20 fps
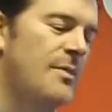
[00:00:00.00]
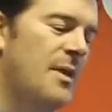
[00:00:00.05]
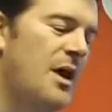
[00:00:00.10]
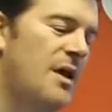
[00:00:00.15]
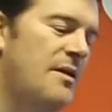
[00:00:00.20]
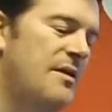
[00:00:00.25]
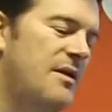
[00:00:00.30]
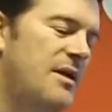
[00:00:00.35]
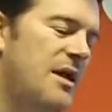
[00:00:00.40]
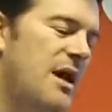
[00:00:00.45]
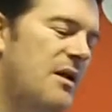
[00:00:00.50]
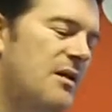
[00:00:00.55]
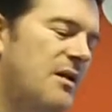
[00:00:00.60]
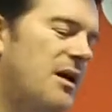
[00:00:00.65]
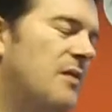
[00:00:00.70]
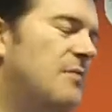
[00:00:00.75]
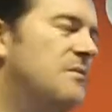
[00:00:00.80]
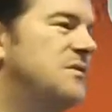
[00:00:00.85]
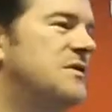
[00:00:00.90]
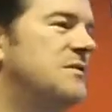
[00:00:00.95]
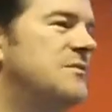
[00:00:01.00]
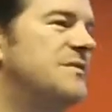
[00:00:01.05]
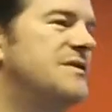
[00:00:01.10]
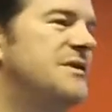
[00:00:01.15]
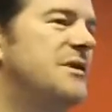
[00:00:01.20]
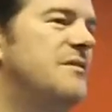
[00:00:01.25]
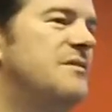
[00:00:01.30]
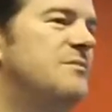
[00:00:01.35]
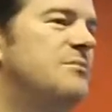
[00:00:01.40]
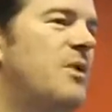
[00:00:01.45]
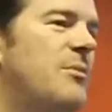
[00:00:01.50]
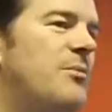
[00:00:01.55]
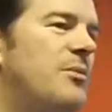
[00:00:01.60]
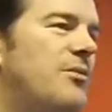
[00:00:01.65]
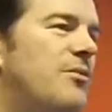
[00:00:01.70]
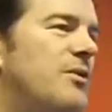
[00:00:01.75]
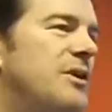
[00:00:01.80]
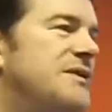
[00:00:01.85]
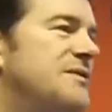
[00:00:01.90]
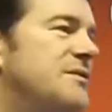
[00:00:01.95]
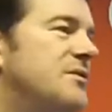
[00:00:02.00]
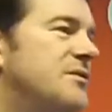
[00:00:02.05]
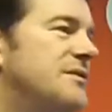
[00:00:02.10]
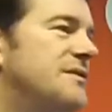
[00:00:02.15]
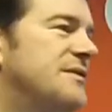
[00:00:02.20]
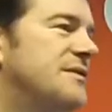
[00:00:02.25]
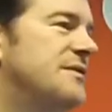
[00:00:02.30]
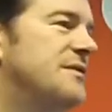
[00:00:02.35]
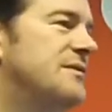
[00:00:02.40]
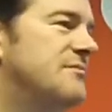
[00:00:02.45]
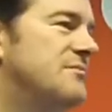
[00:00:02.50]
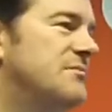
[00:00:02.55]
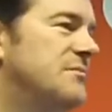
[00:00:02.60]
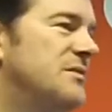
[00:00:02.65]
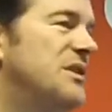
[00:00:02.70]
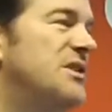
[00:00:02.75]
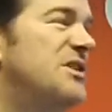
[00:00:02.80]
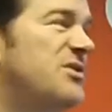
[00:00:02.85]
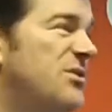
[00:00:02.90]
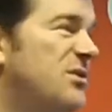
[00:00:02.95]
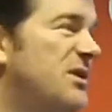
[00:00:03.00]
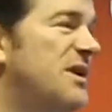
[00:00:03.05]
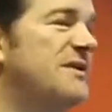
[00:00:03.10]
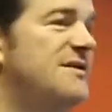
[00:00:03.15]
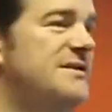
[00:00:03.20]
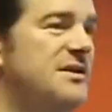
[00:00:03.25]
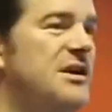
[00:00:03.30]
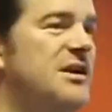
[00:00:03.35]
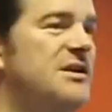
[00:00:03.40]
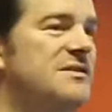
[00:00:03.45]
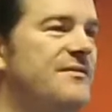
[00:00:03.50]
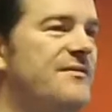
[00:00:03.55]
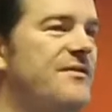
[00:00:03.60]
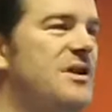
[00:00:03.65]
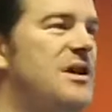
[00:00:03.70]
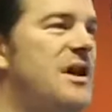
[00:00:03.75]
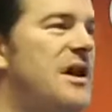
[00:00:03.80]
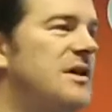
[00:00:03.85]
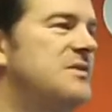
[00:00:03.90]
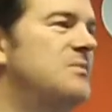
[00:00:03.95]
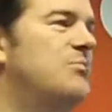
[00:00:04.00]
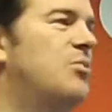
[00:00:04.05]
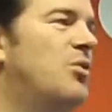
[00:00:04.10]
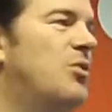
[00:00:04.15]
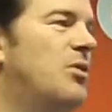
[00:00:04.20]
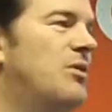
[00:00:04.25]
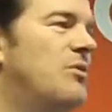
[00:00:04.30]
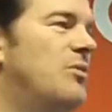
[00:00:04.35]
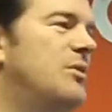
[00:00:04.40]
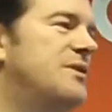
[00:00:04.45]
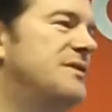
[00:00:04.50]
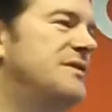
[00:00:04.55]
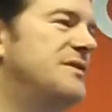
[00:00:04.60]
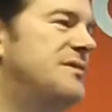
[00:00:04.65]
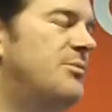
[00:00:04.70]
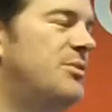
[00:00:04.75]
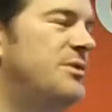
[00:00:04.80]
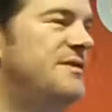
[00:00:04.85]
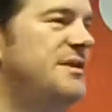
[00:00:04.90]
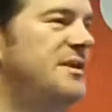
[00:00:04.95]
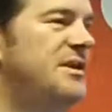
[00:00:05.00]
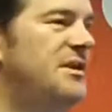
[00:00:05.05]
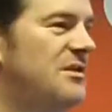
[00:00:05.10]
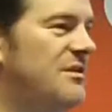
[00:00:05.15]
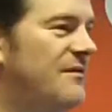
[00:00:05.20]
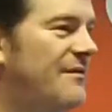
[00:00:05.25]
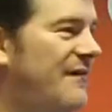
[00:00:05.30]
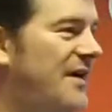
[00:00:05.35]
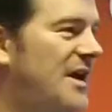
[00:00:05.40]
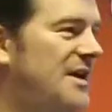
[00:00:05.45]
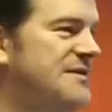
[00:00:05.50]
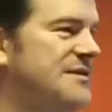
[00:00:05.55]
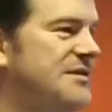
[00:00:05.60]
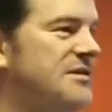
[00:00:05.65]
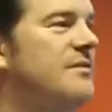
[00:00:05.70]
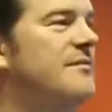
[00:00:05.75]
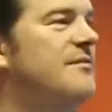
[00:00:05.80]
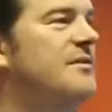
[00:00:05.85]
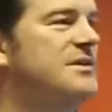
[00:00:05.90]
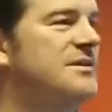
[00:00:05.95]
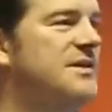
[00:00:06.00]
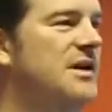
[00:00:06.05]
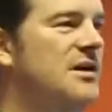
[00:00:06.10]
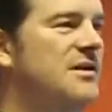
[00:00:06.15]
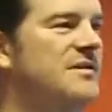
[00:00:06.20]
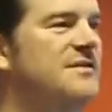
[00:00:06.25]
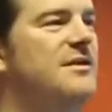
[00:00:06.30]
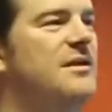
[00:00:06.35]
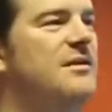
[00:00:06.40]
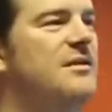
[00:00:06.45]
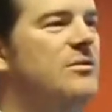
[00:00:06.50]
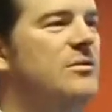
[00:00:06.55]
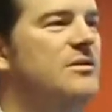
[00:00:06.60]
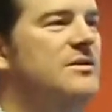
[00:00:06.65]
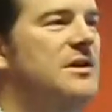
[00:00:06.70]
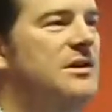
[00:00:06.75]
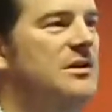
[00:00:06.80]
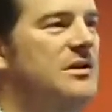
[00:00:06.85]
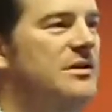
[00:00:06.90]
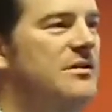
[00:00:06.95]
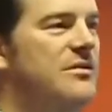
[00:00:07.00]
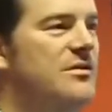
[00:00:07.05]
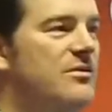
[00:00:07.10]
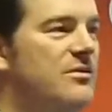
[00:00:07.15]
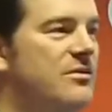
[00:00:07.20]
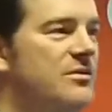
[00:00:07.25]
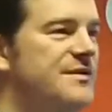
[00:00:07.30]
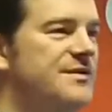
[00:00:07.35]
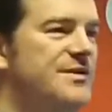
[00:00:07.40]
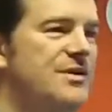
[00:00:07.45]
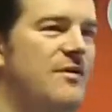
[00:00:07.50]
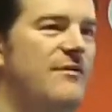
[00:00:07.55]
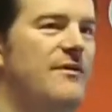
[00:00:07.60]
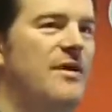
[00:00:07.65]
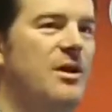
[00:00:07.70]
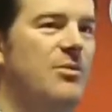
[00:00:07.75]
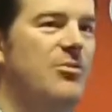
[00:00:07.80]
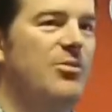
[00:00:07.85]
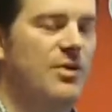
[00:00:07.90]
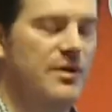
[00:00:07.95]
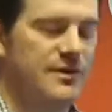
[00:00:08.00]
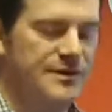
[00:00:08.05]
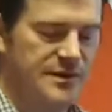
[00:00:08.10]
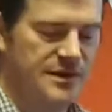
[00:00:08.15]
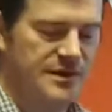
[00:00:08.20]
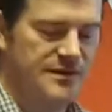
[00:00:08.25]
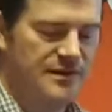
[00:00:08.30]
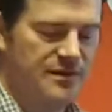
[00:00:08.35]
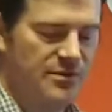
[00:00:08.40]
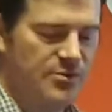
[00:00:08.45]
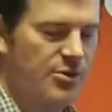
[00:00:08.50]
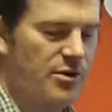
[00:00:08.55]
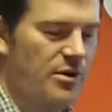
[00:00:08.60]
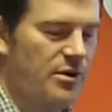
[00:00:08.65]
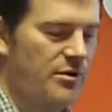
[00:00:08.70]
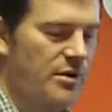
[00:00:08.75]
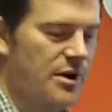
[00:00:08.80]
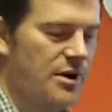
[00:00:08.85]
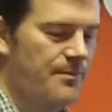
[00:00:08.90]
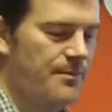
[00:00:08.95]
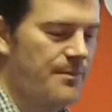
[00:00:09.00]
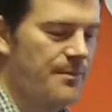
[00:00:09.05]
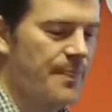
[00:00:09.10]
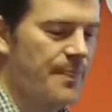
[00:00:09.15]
And then the outcomes themselves might be resources, literally a CSV export, which is a particular facet of the data set that was collected through the surveying process of the program.